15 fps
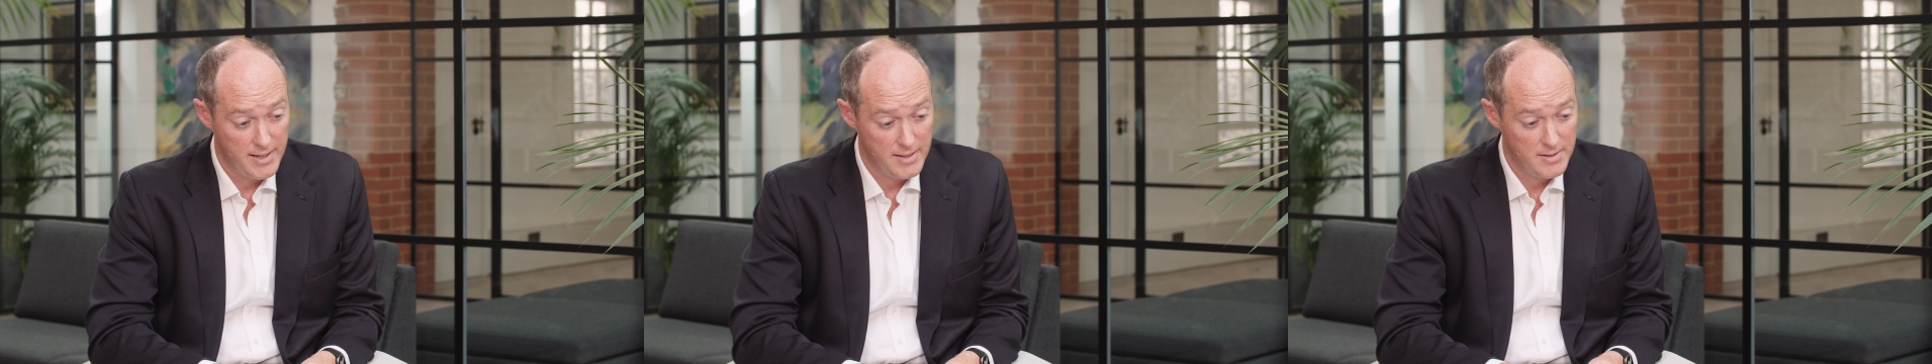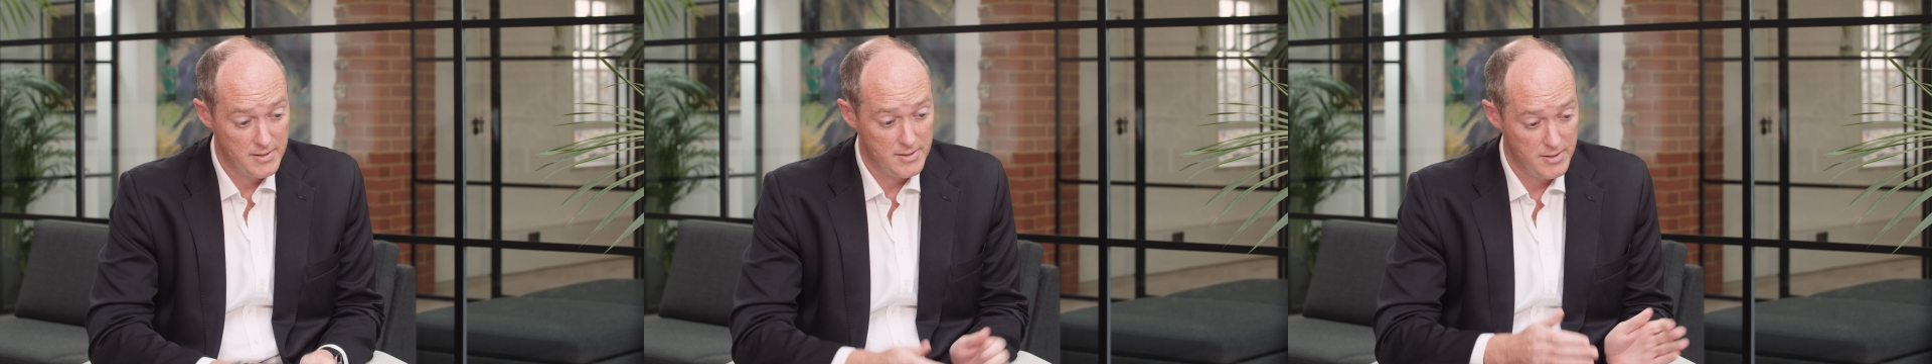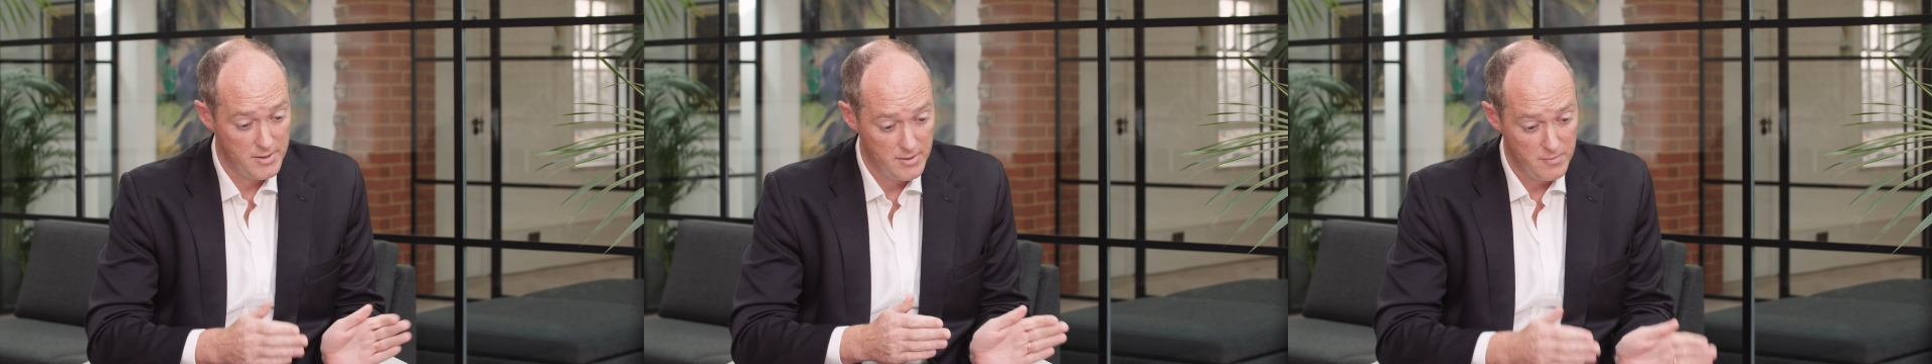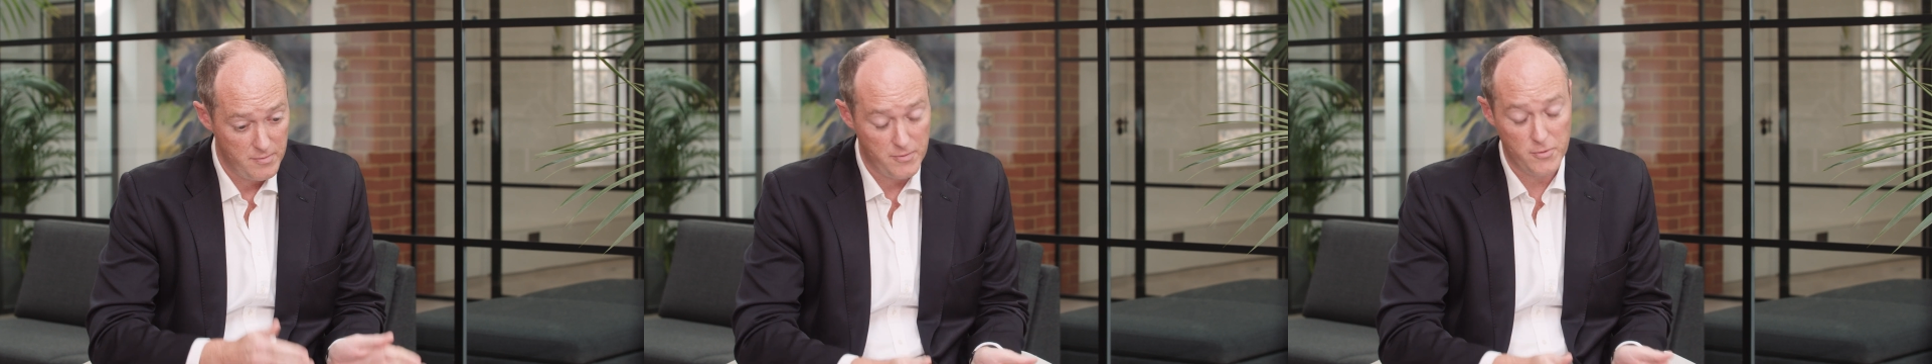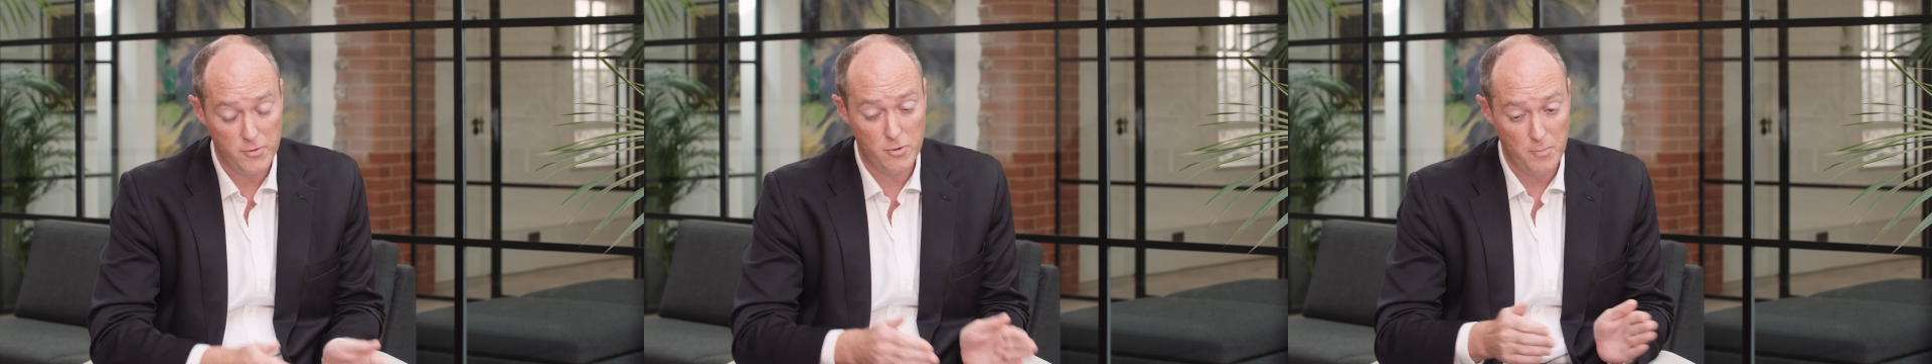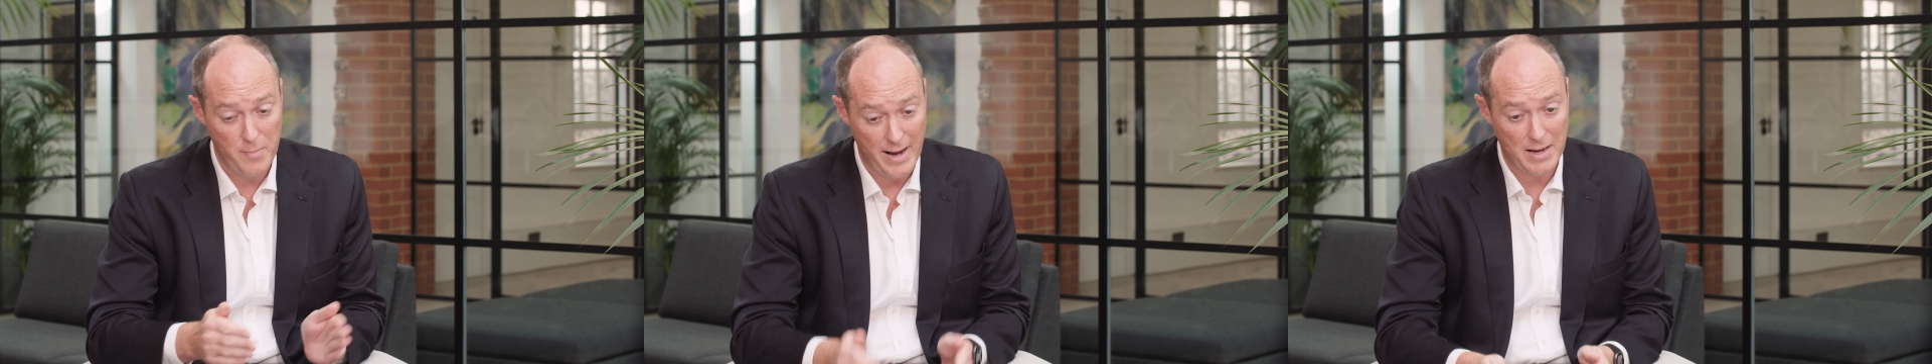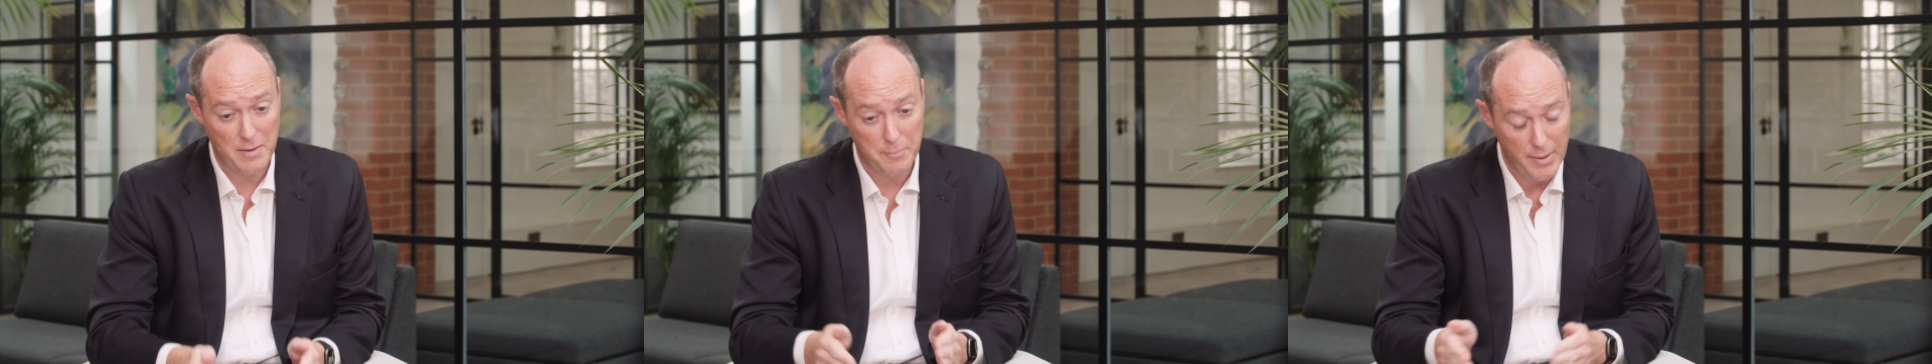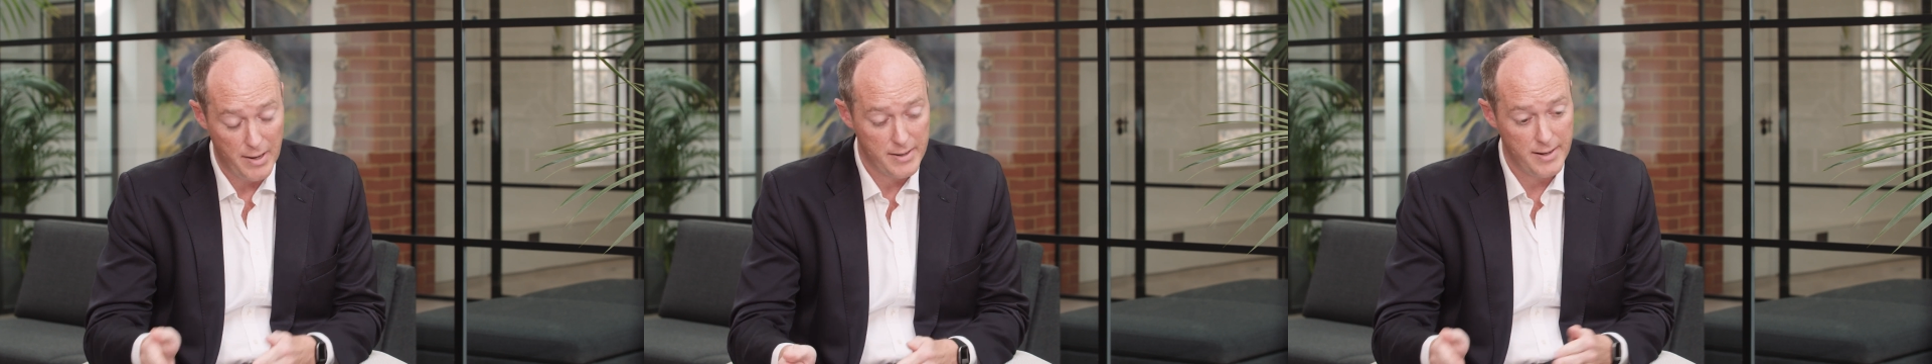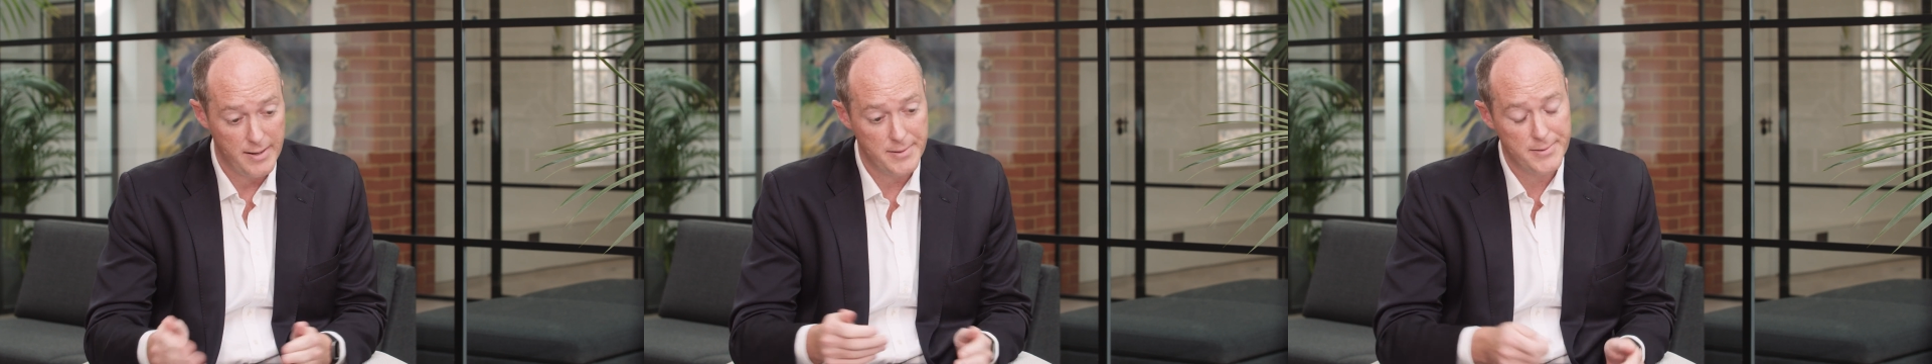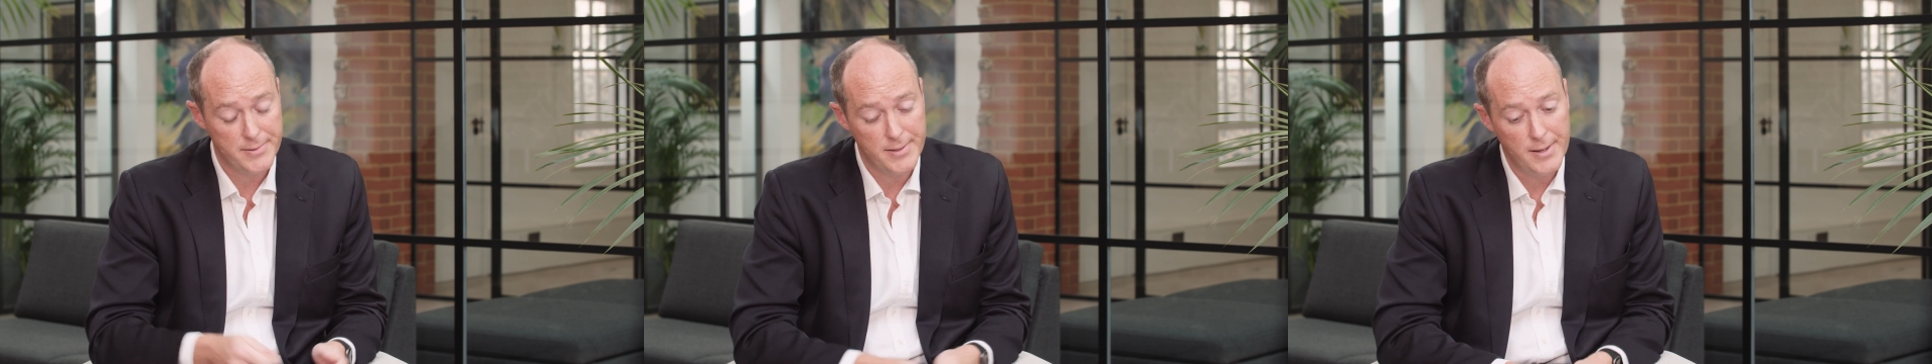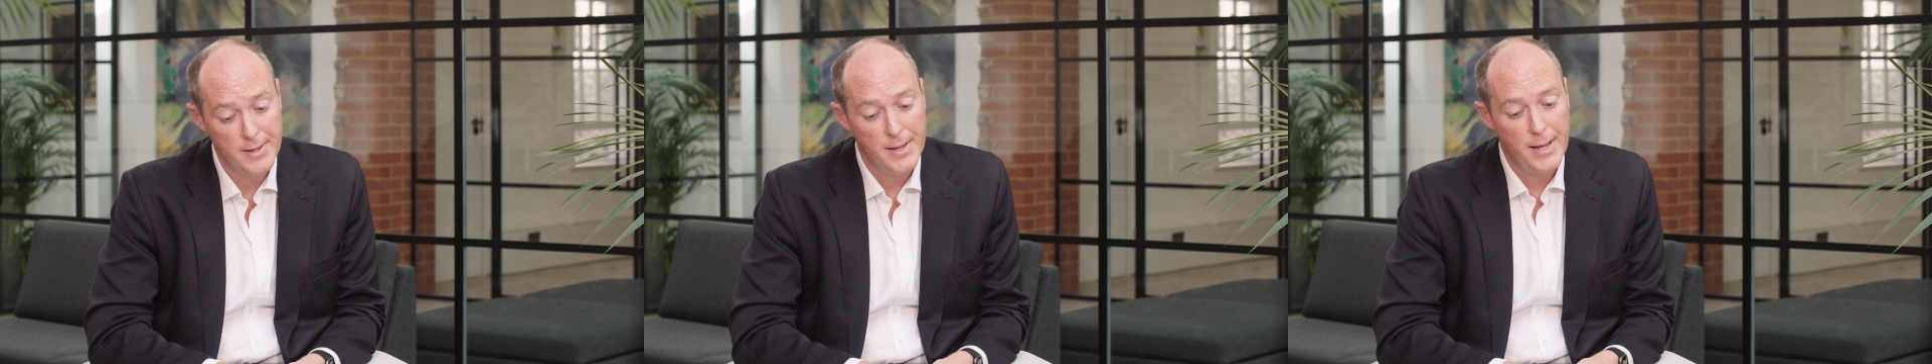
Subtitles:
into 4 main buckets